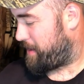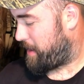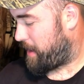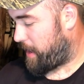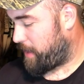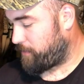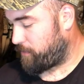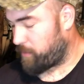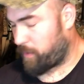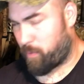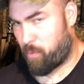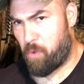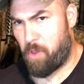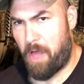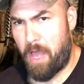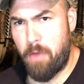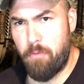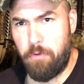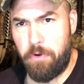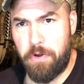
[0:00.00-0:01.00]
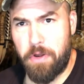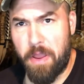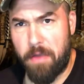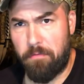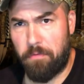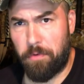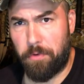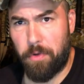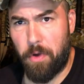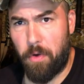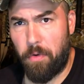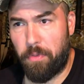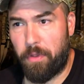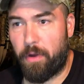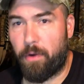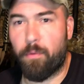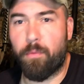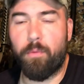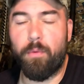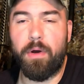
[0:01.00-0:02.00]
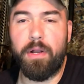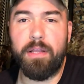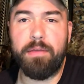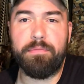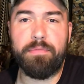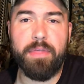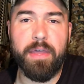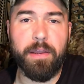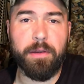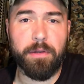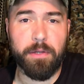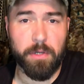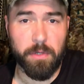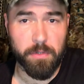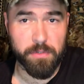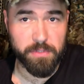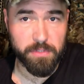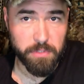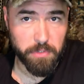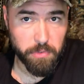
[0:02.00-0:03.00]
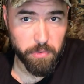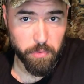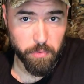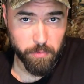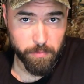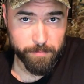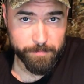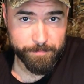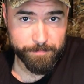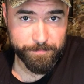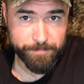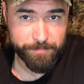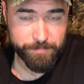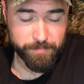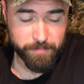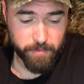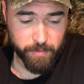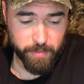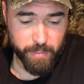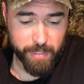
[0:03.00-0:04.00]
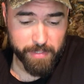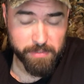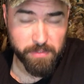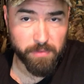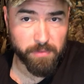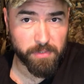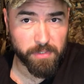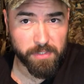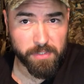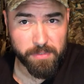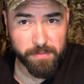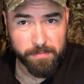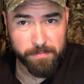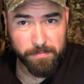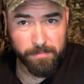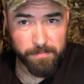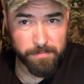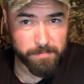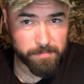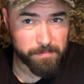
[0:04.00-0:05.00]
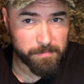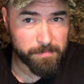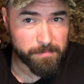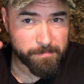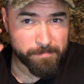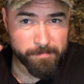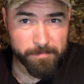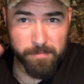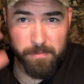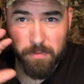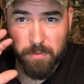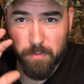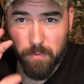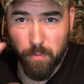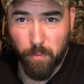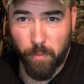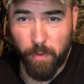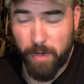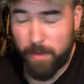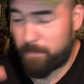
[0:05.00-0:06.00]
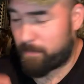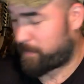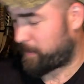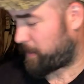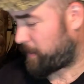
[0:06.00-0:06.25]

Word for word: And you're like, well, I would never go there. What if there goes to you? Okay, so just quit